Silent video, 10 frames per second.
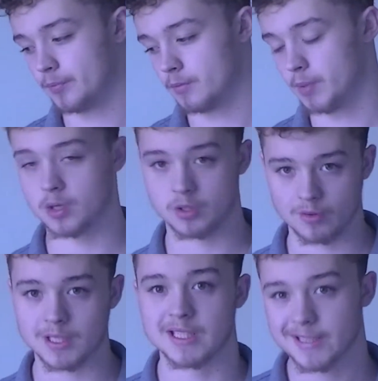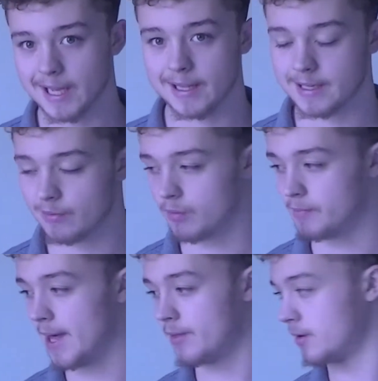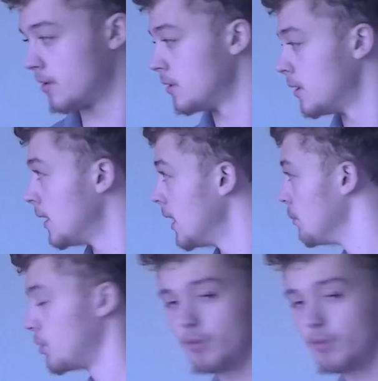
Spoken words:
because there is a slightly different method. But the